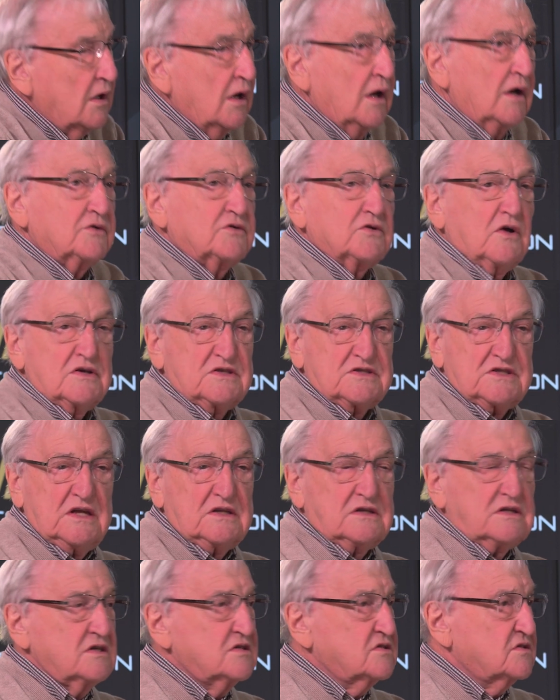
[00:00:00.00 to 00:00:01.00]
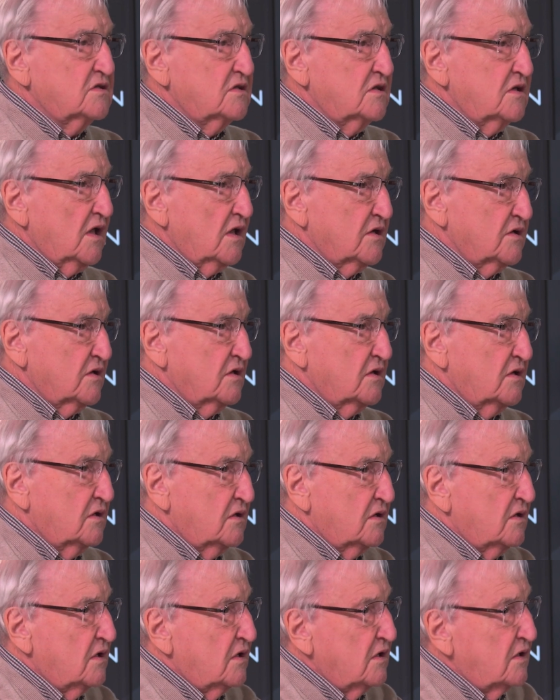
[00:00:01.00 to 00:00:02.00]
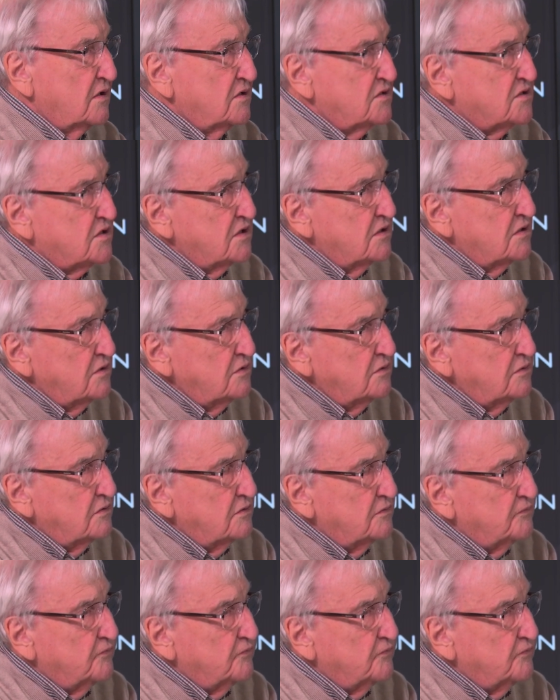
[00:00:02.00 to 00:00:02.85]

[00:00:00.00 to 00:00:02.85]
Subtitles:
And so I said this to the other 2,